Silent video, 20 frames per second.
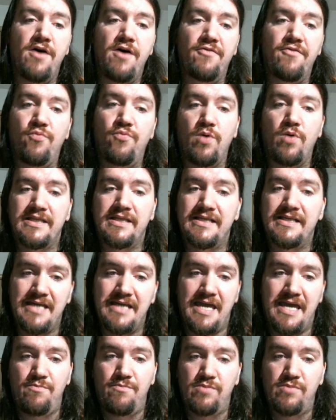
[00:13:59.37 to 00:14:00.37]
of what
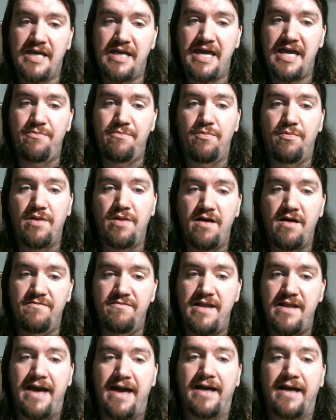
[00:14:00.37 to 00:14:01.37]
this camera is capable
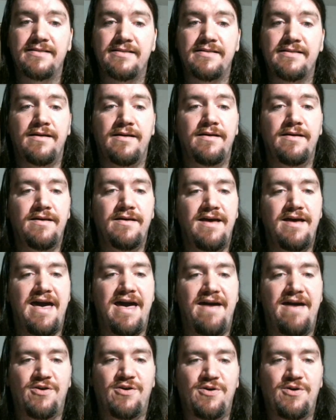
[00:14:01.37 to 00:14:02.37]
of next.
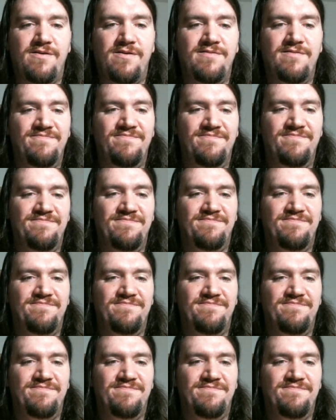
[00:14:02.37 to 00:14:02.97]
Have a good one.